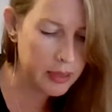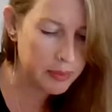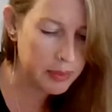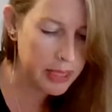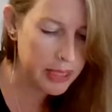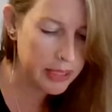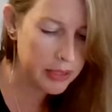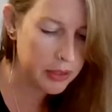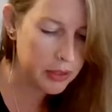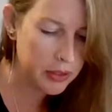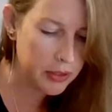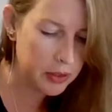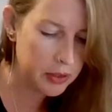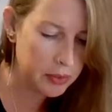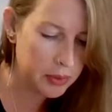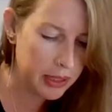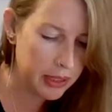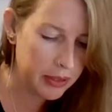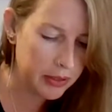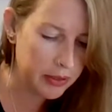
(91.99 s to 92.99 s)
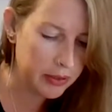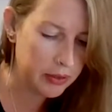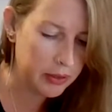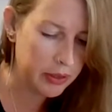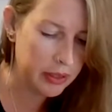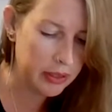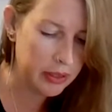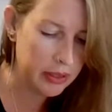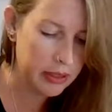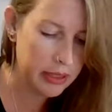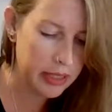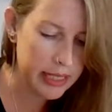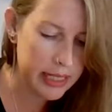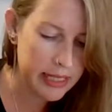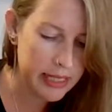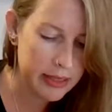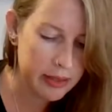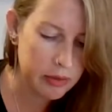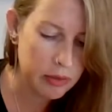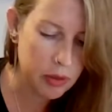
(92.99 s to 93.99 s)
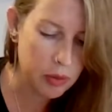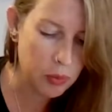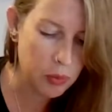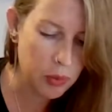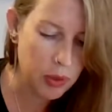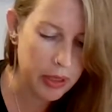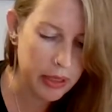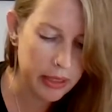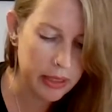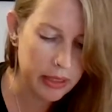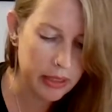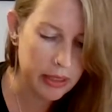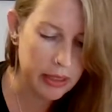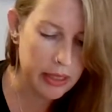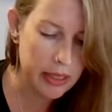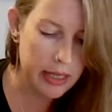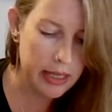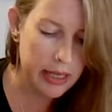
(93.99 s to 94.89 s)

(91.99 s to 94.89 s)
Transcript: I speak to Otto Polone, and he's the wrong one.